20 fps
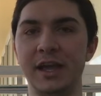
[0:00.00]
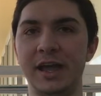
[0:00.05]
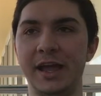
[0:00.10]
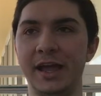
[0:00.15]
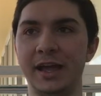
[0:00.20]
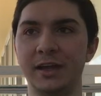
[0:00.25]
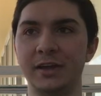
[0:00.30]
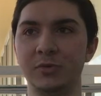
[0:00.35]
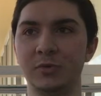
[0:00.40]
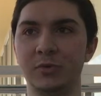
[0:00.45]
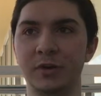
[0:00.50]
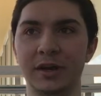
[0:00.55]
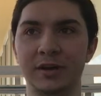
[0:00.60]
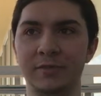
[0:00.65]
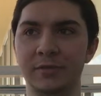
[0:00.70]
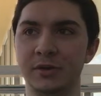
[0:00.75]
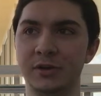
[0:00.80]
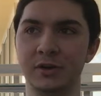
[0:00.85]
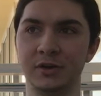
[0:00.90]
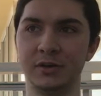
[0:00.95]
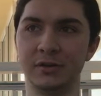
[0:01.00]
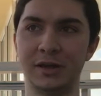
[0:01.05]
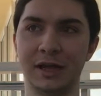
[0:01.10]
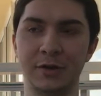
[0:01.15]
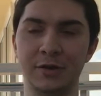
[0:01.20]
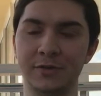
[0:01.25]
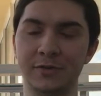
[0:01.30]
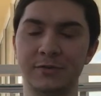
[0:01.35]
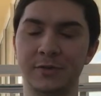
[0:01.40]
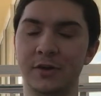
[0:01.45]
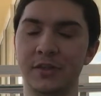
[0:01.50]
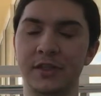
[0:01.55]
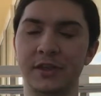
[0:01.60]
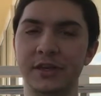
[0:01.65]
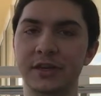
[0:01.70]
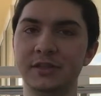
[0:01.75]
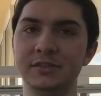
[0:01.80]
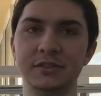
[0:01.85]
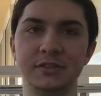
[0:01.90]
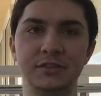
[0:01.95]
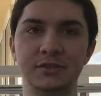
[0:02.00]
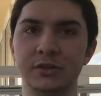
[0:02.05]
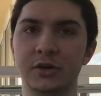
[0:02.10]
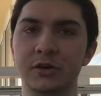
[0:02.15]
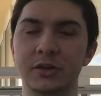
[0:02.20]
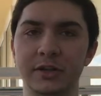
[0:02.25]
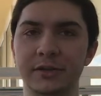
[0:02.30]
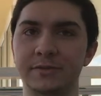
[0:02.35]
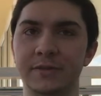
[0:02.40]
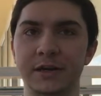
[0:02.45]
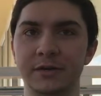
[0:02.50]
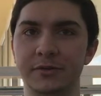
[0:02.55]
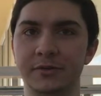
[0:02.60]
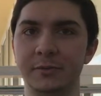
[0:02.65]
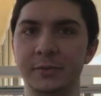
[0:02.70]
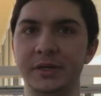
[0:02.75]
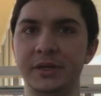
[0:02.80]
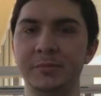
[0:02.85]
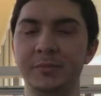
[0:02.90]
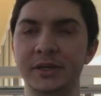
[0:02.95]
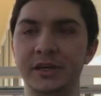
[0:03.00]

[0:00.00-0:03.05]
and however far that is totally fine with me,